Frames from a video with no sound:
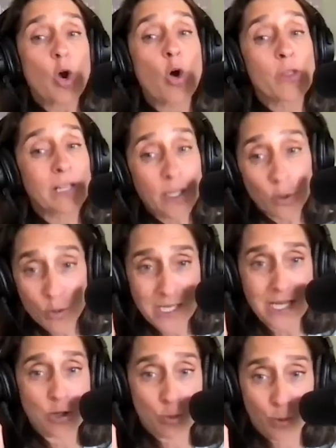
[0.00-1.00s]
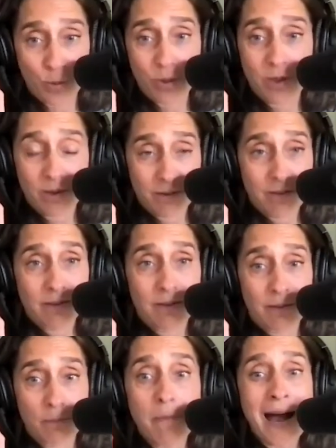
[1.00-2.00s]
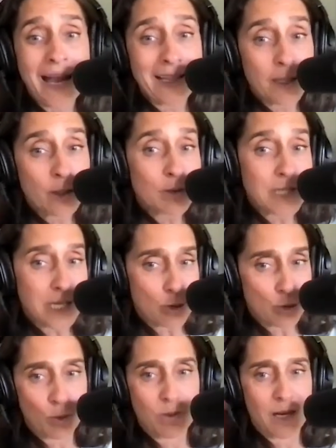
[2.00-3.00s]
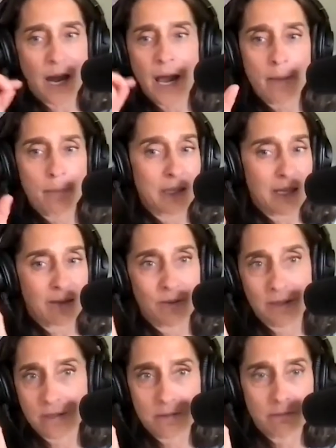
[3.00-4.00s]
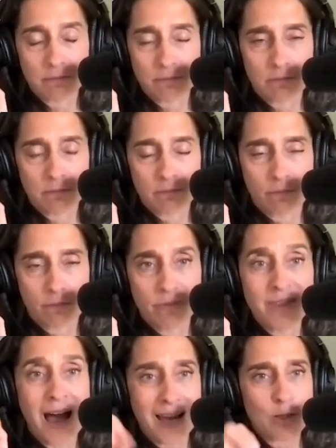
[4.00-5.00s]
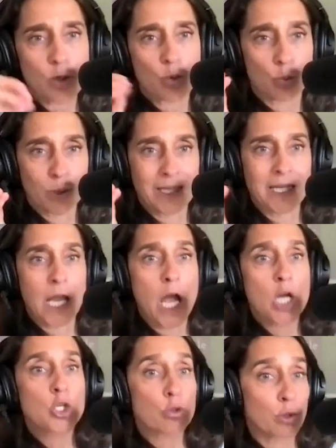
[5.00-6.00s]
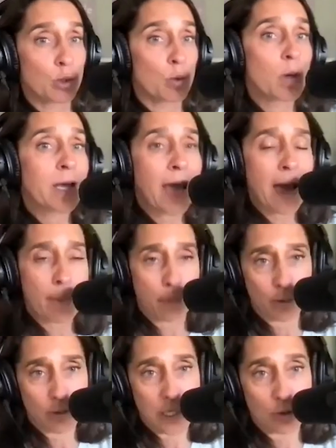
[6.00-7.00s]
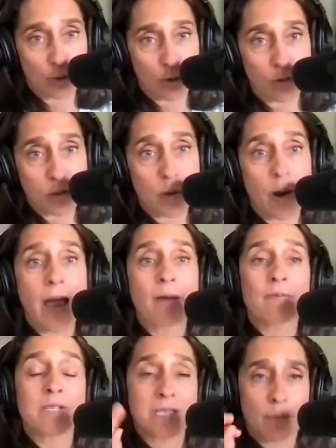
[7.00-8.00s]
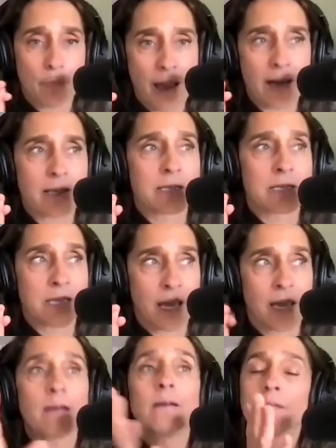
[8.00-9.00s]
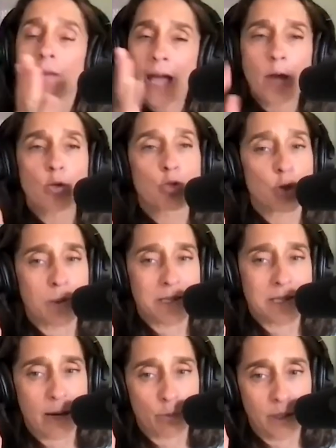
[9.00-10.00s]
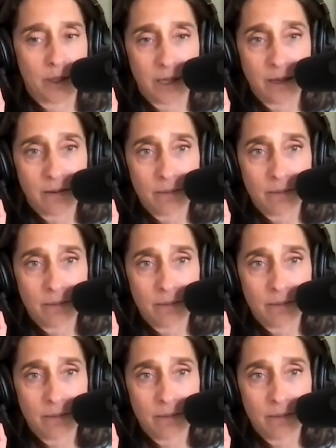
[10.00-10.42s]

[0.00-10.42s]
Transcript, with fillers: all the little t truth my little t truth that i believe is not really true capital t truth so i have to step back and say how true is that really